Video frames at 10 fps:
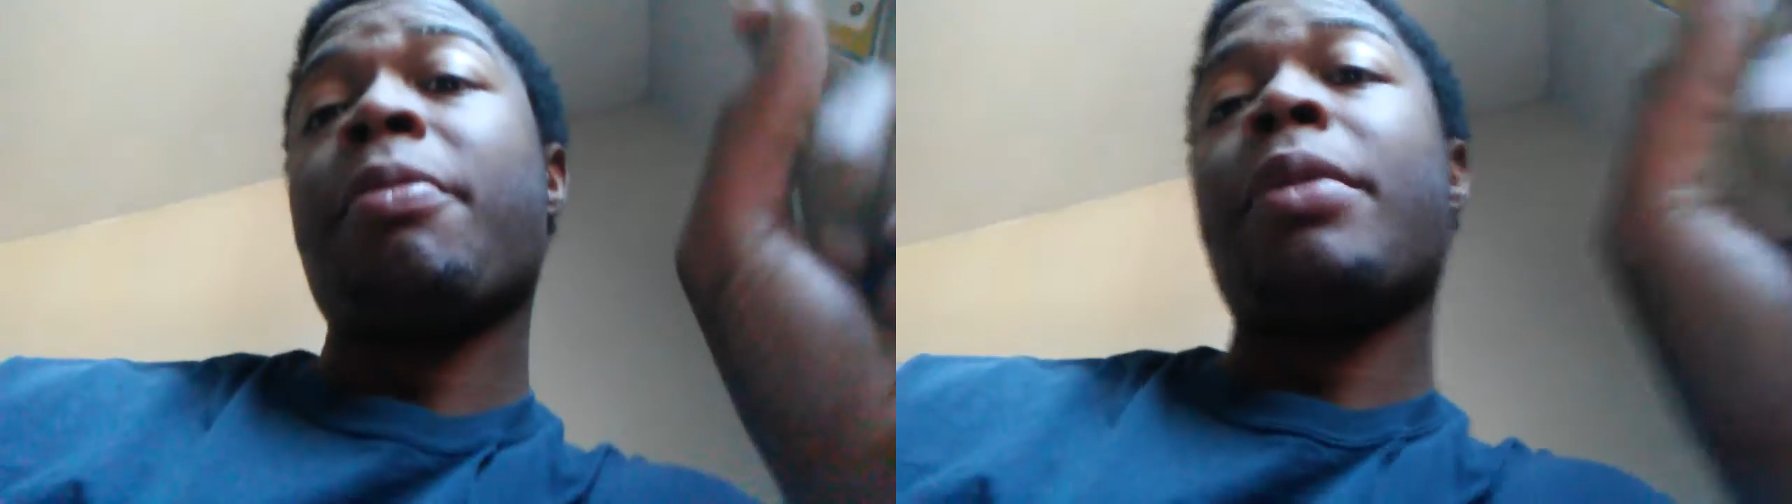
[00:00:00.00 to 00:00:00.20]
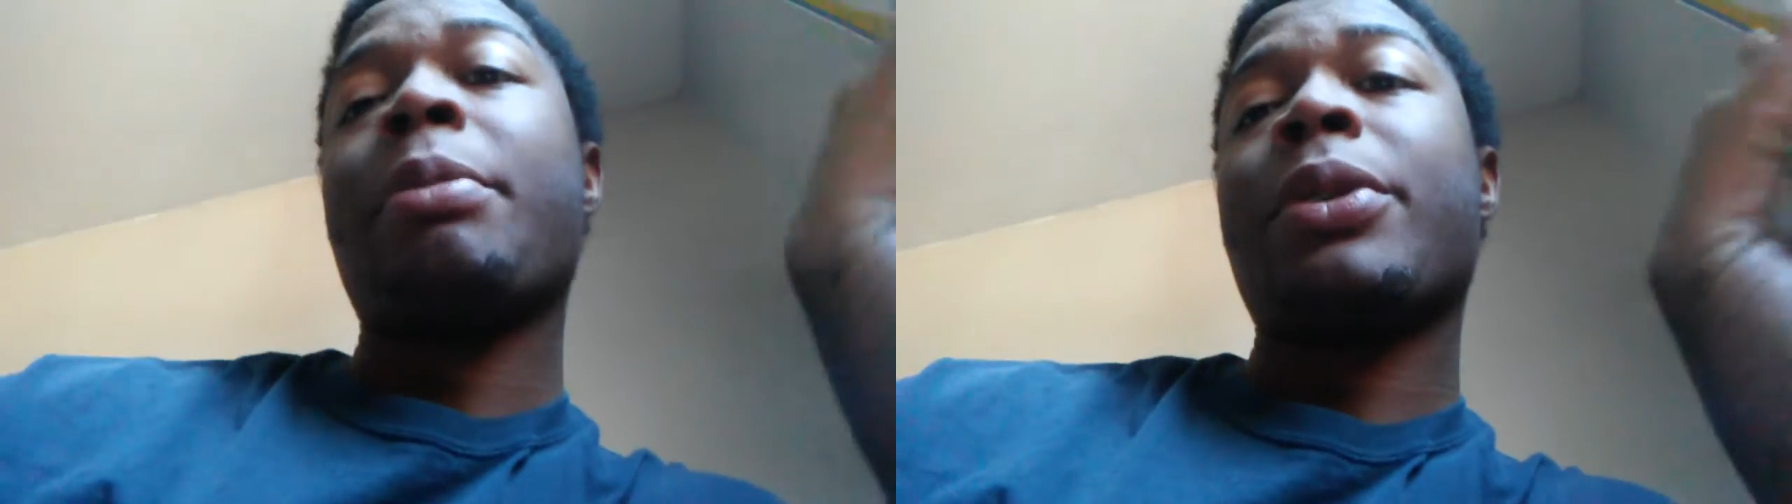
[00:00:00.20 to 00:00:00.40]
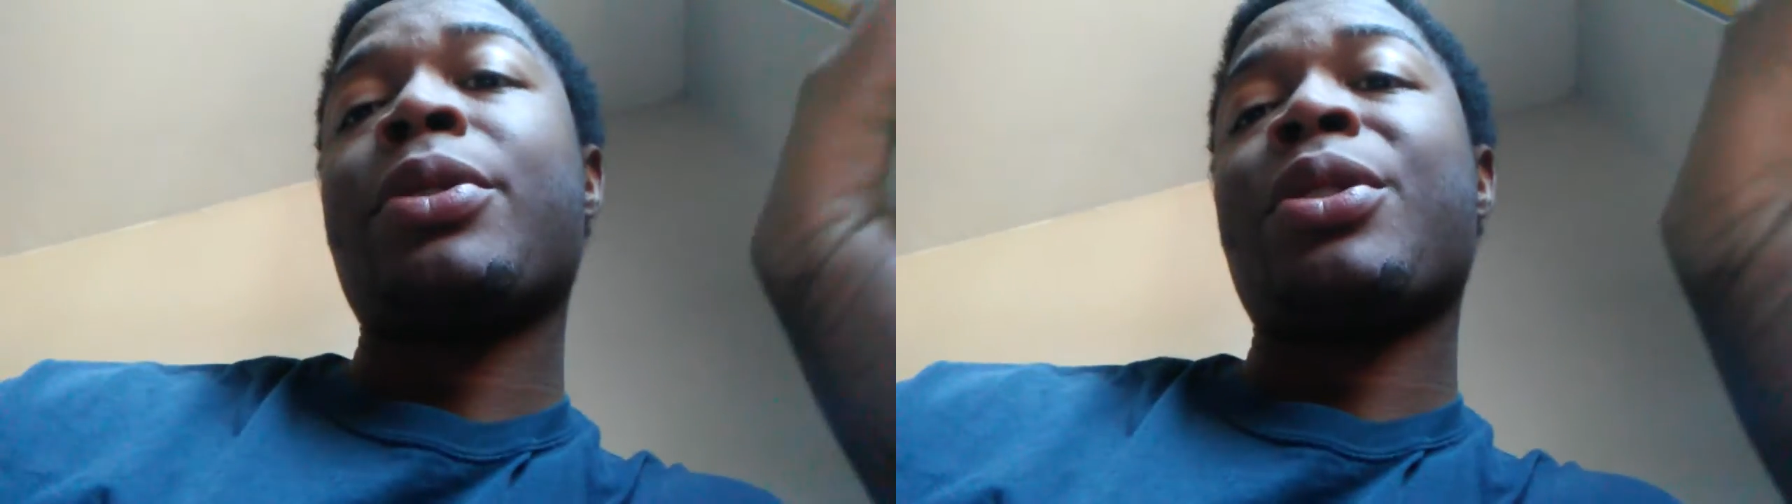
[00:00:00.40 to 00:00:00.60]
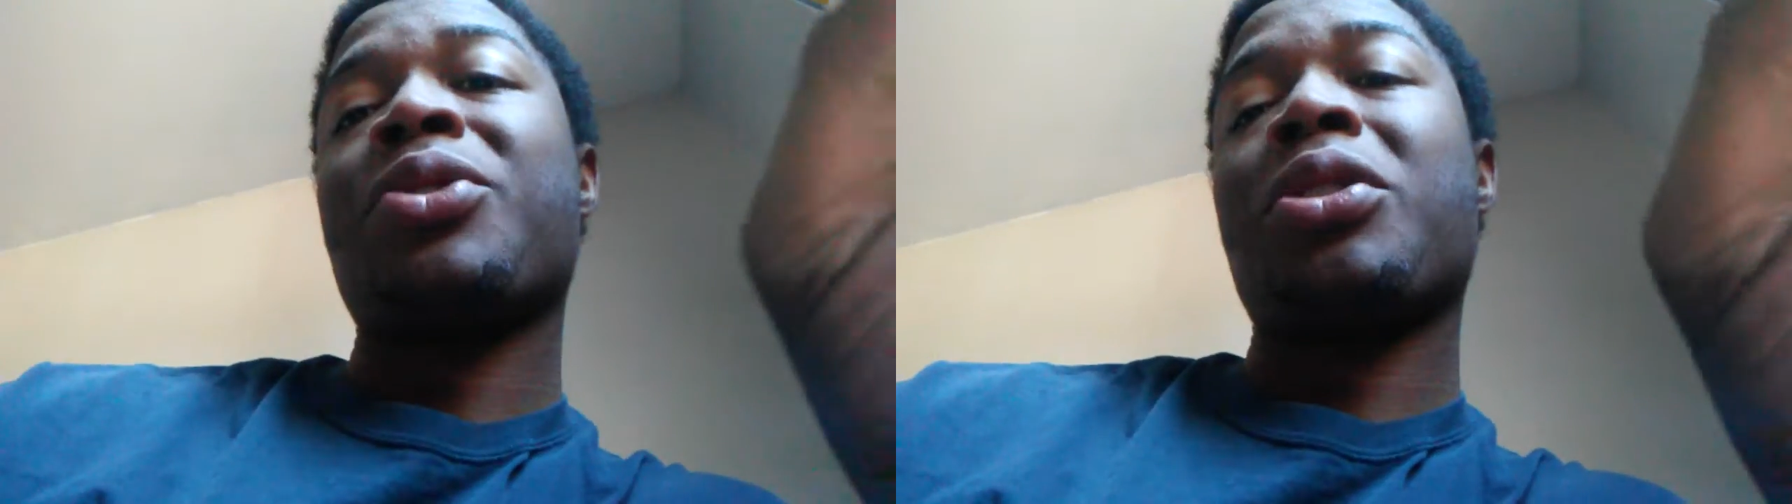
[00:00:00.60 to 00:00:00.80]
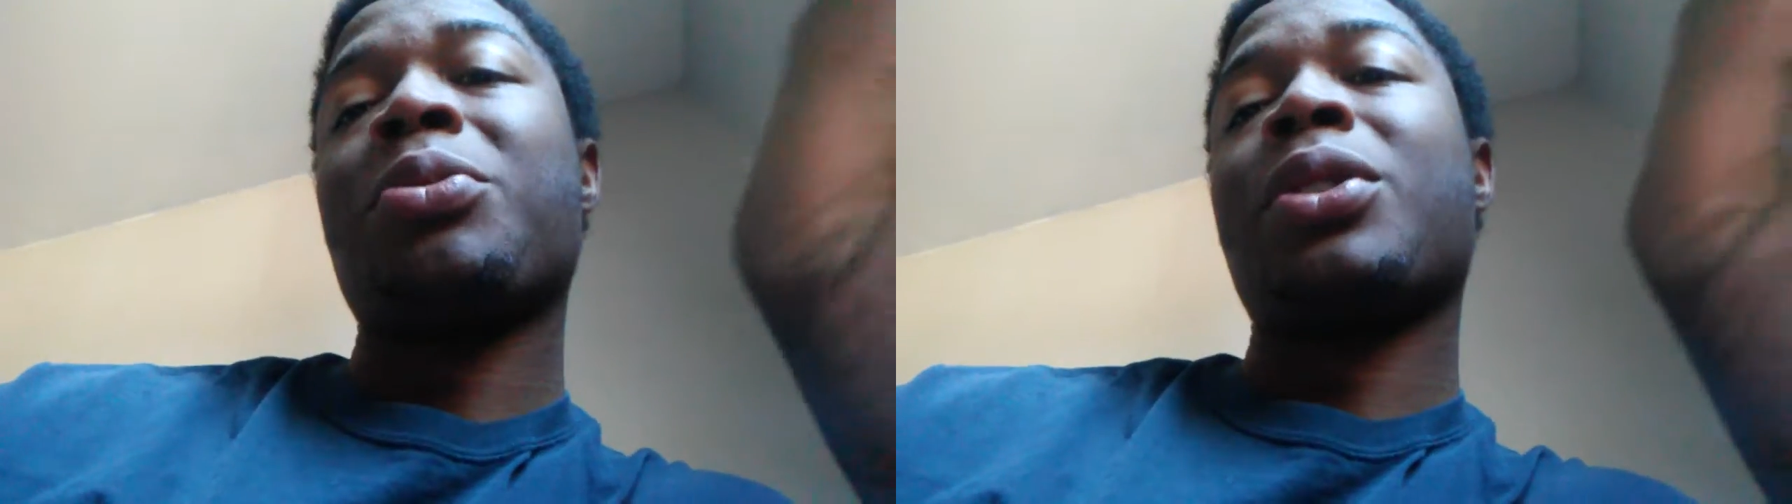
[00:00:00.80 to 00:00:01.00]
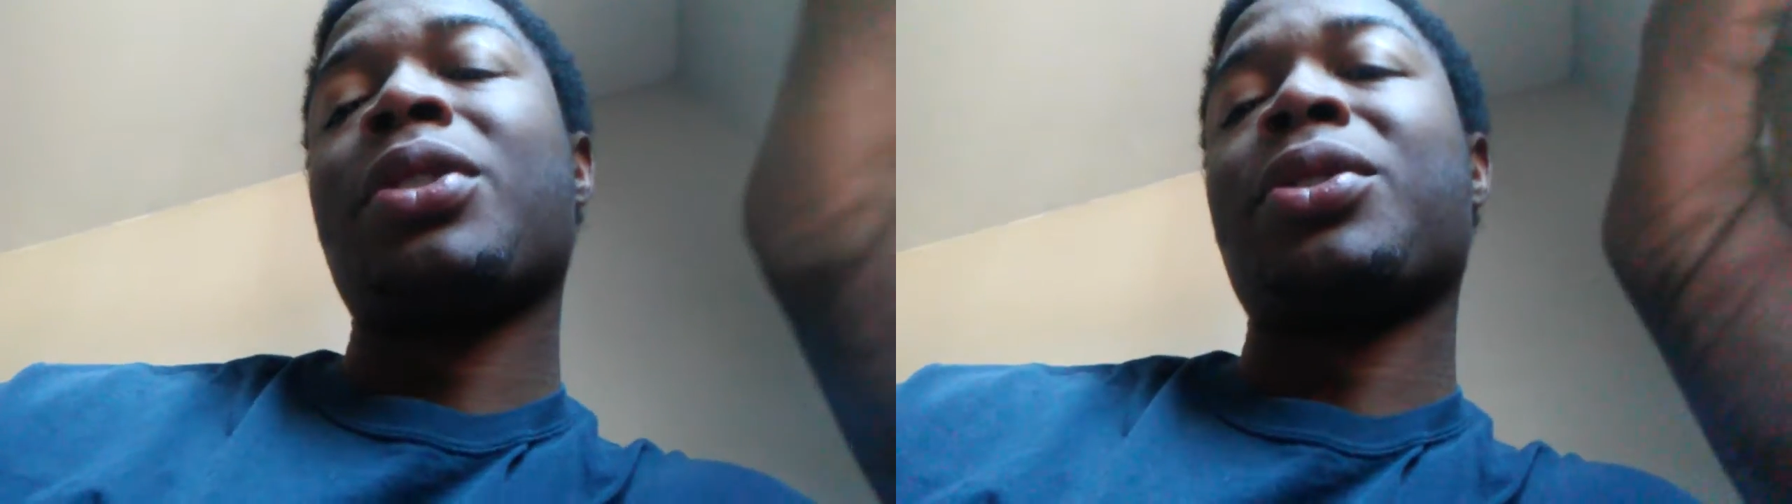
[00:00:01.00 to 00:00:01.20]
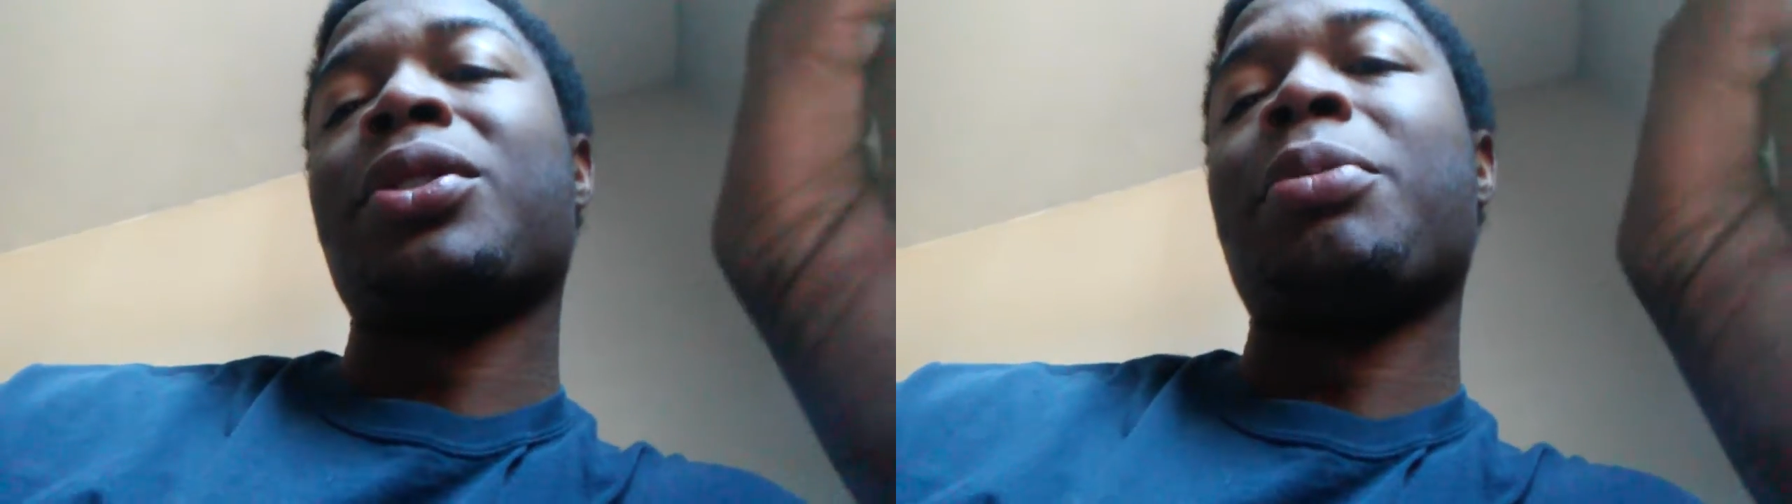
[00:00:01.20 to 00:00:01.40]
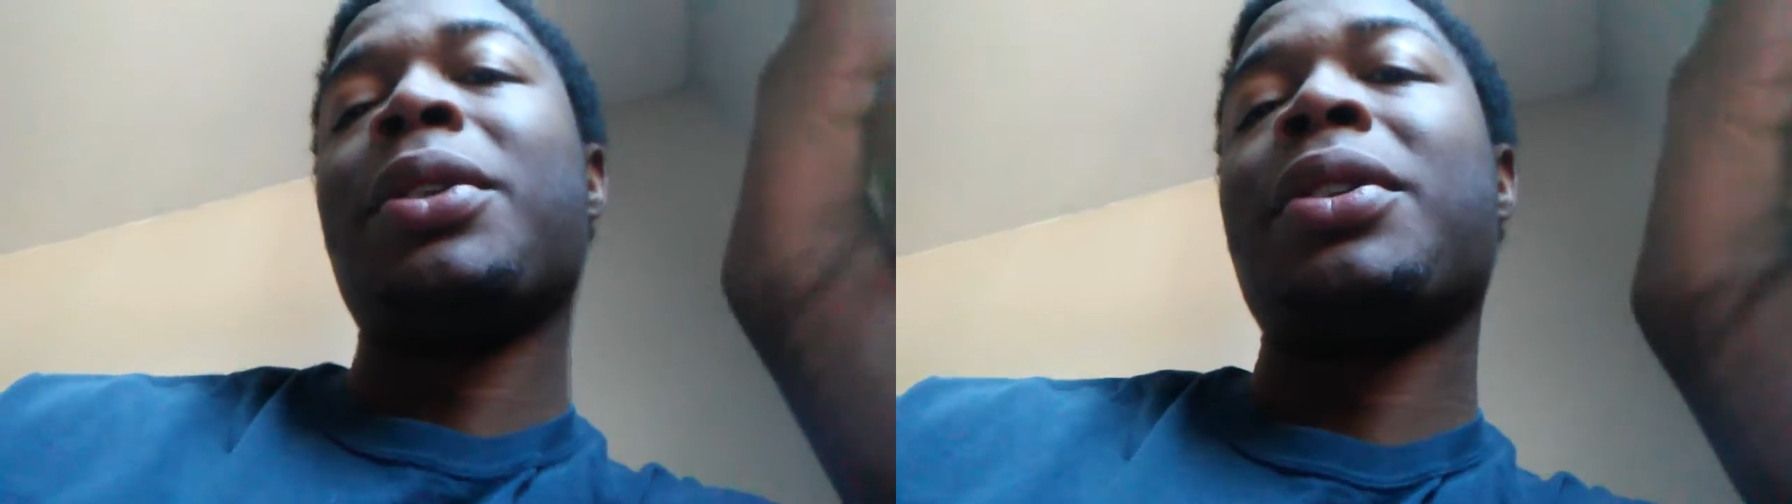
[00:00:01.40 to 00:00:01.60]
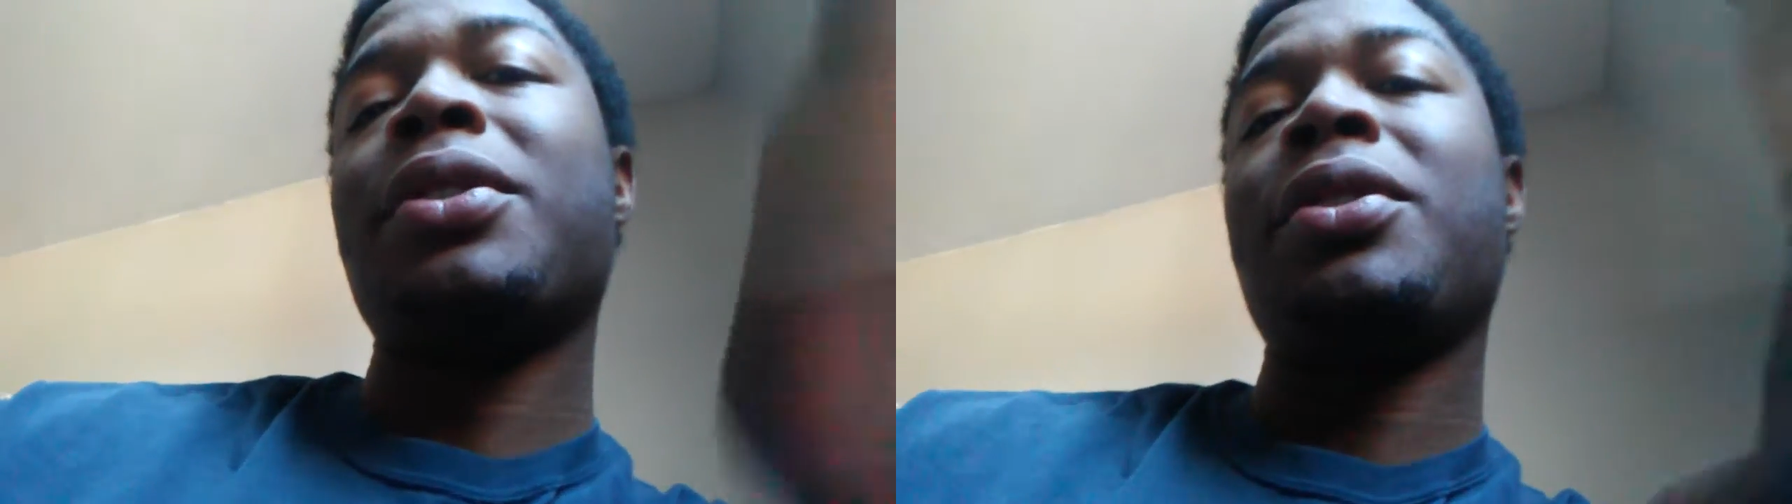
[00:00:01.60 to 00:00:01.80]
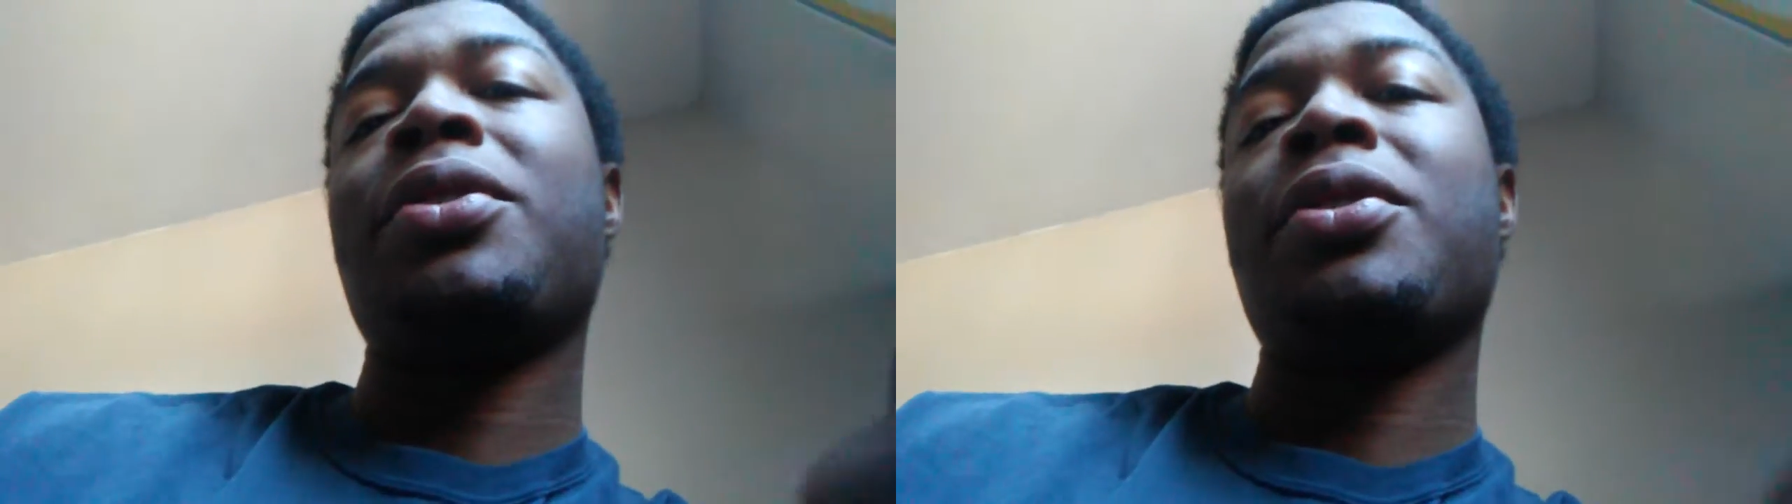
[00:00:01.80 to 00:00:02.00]
but most of the streams are also going to be
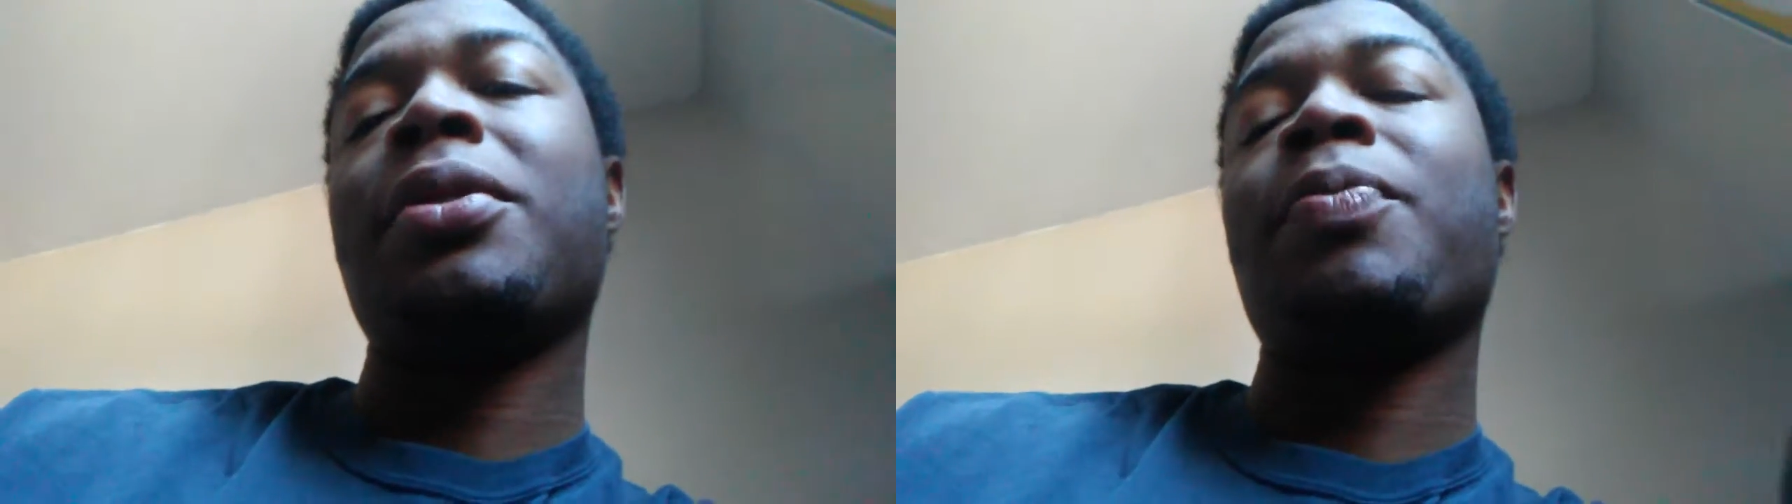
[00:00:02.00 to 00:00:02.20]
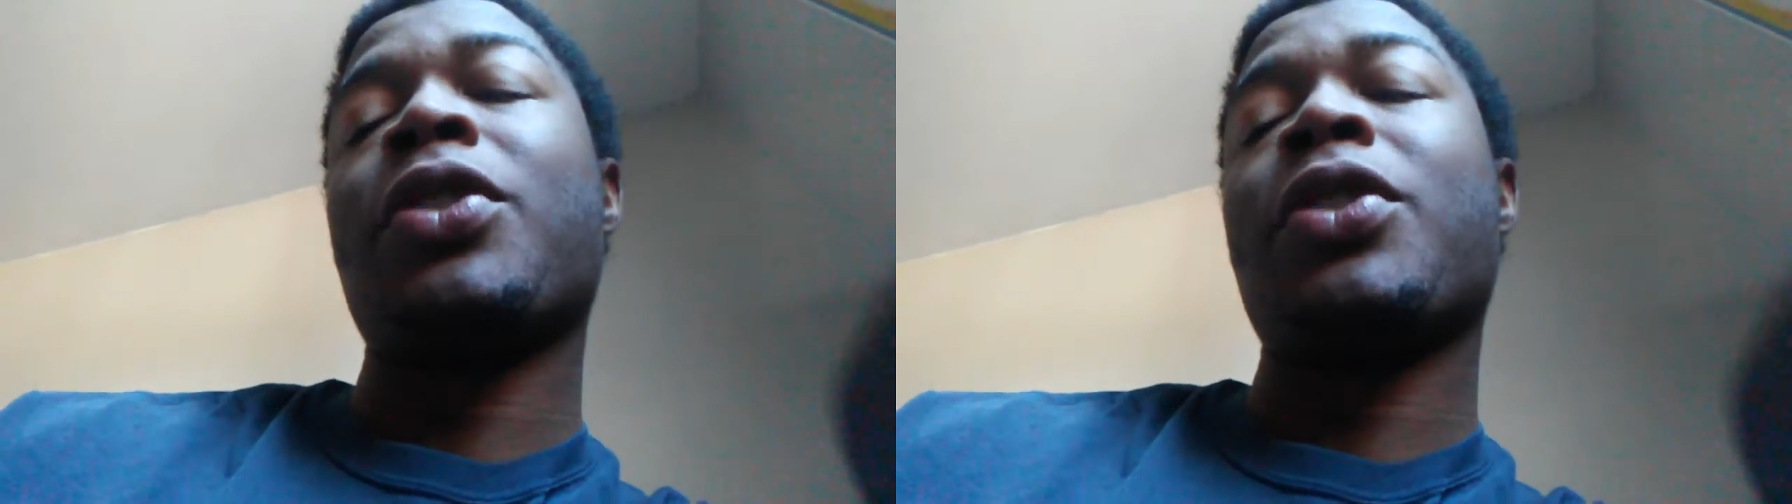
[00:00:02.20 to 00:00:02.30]
on YouTube.